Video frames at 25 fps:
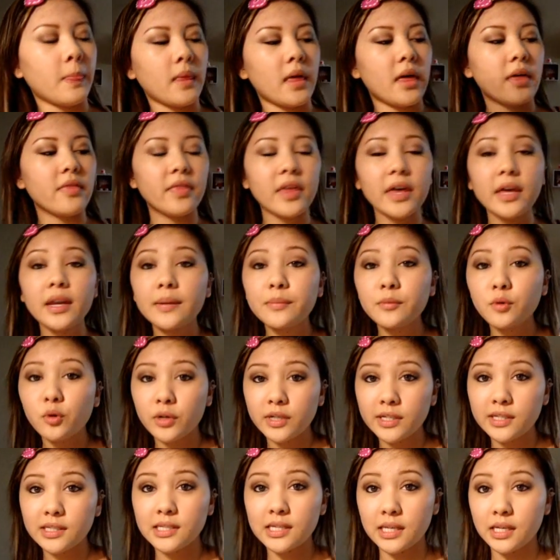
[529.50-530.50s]
And then I'm
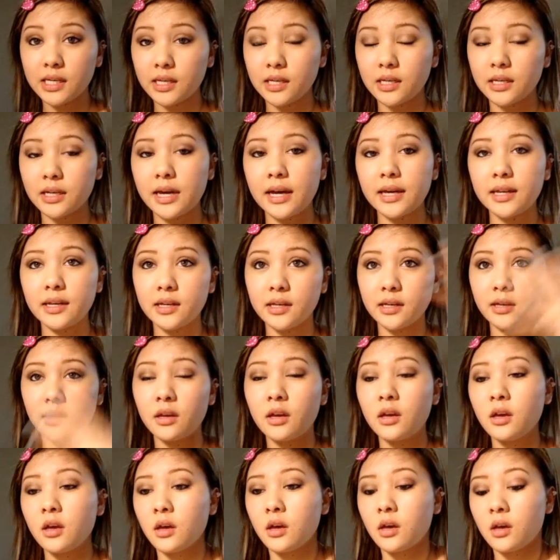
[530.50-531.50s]
going to kind
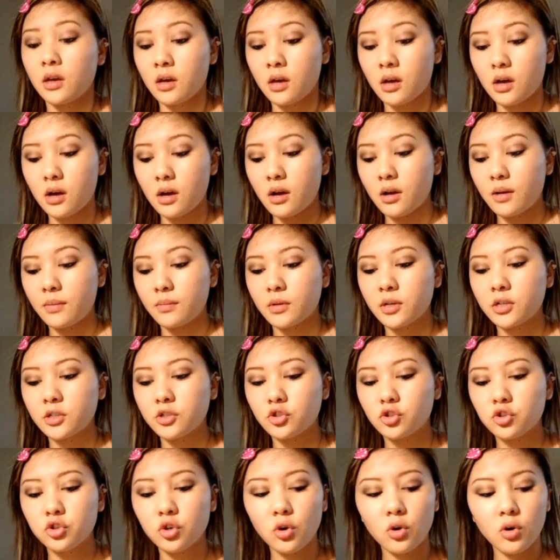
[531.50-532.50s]
of
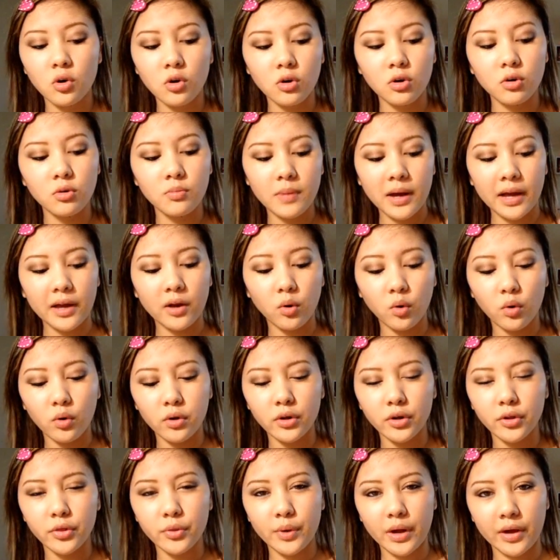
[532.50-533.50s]
control my
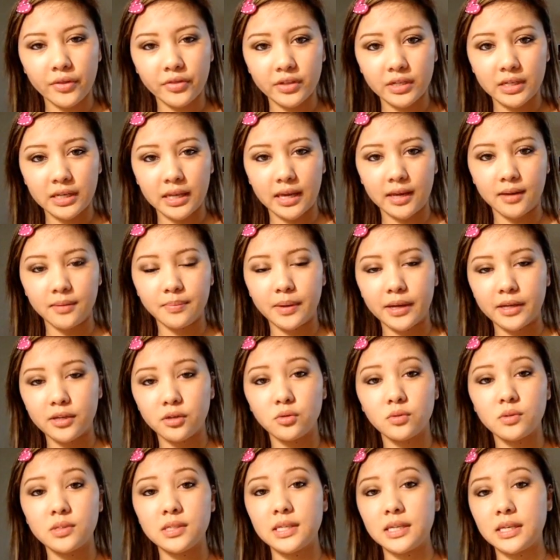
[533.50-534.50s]
oil throughout the day by
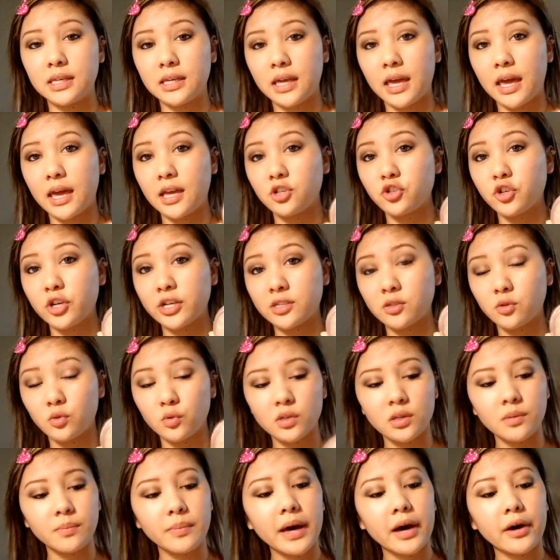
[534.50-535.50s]
using a
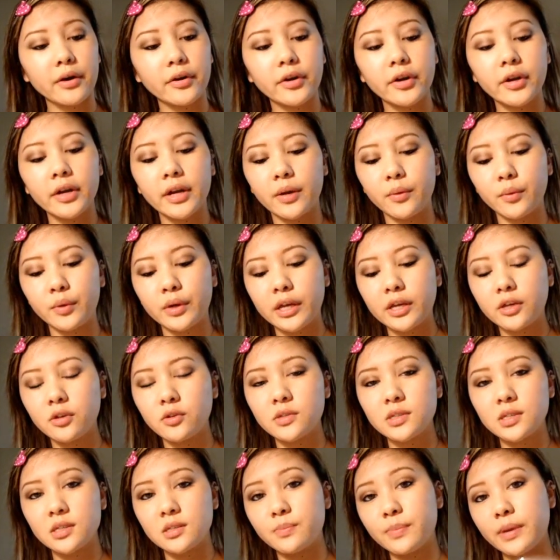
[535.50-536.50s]
translucent powder. And what I
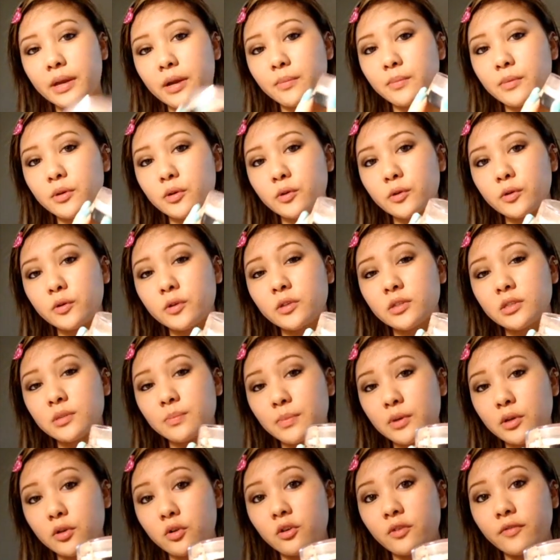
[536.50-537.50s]
use is Bare Minerals
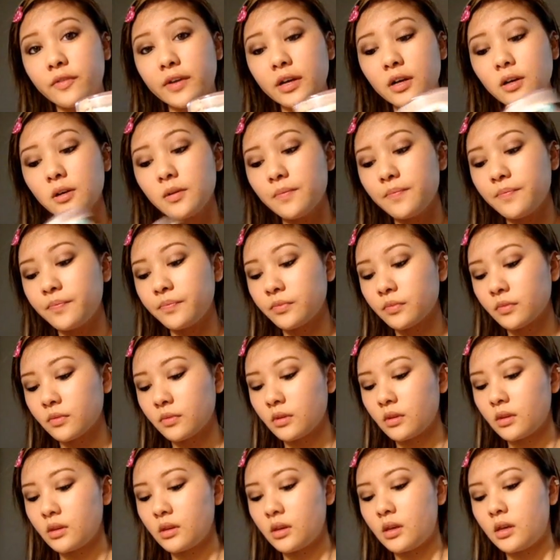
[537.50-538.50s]
Mineral Veil.
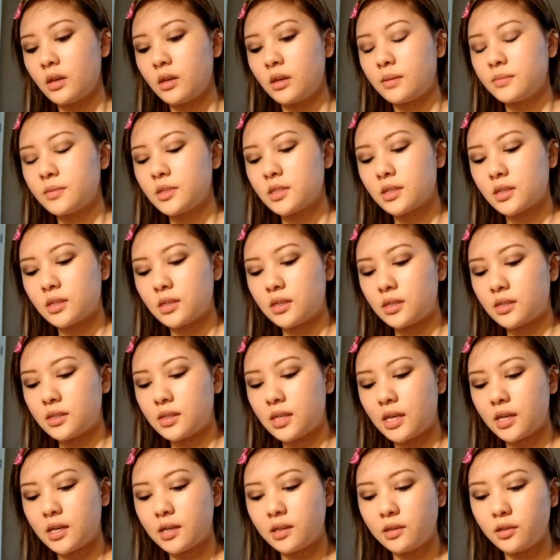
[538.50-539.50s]
I'm just going to
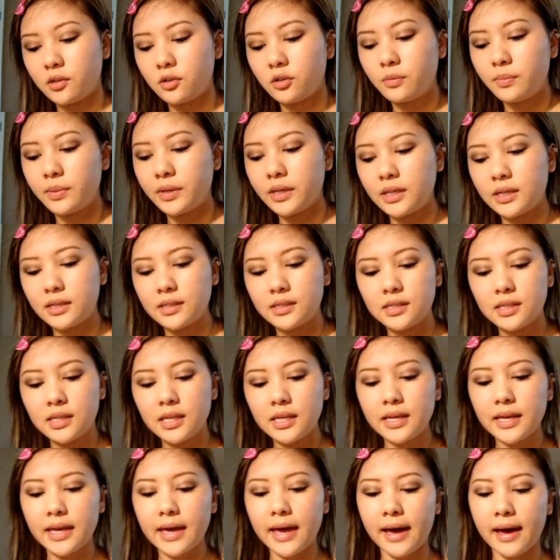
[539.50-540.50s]
take a little bit into
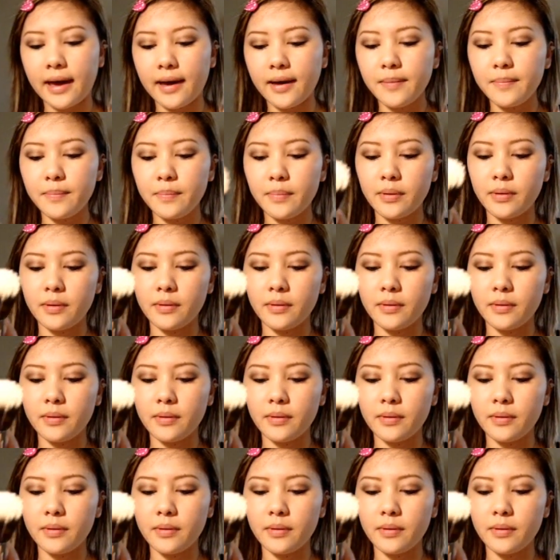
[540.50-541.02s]
the cap.